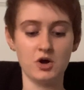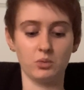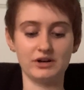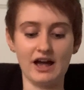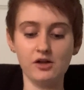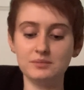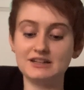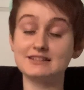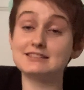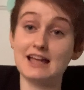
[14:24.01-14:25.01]
would help me
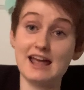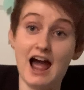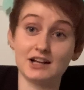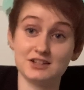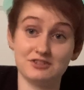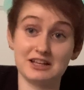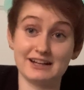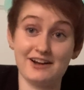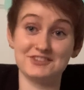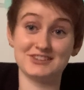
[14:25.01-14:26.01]
to stay active and get
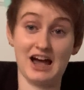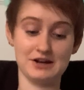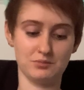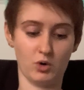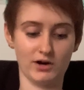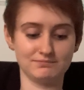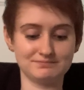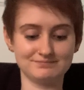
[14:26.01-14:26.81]
outside more.